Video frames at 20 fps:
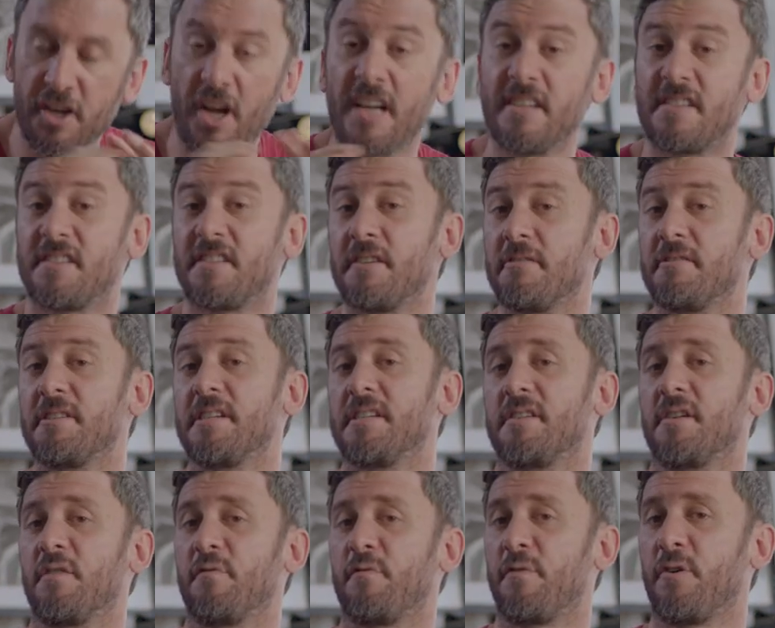nice
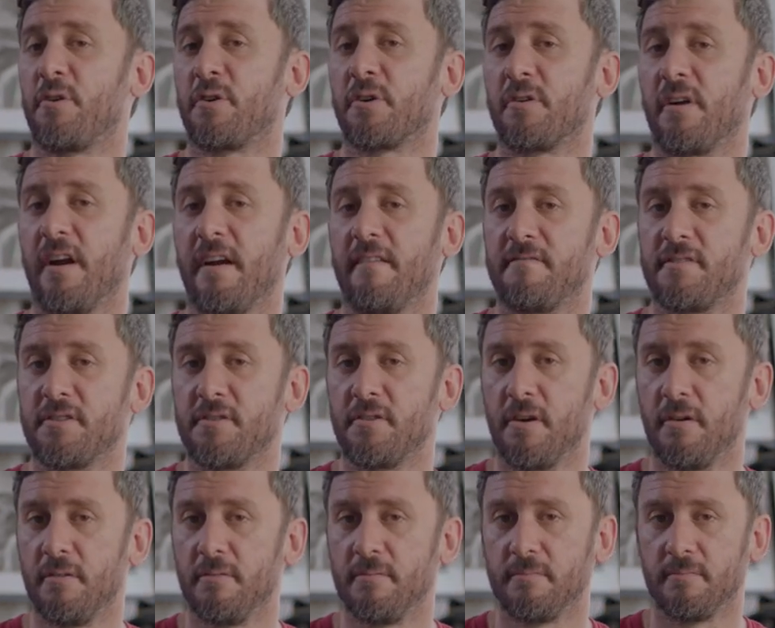series of photographs, you
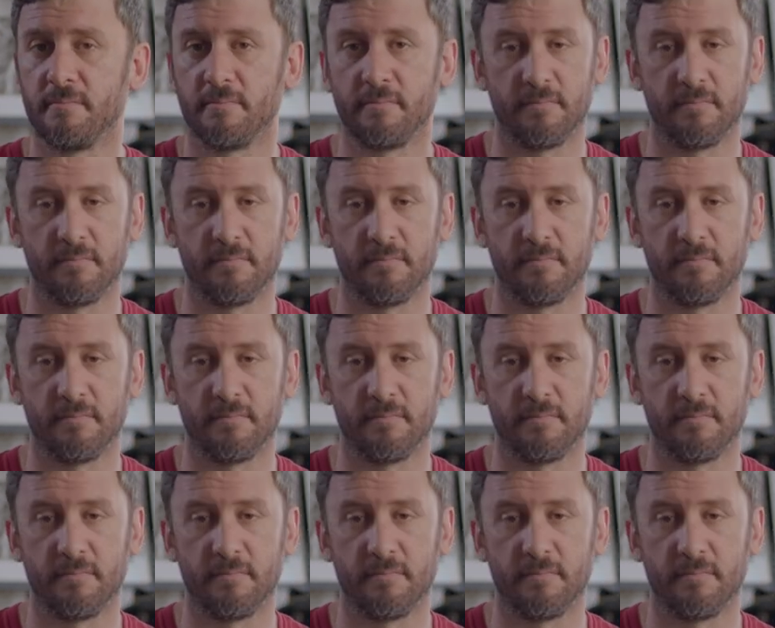know?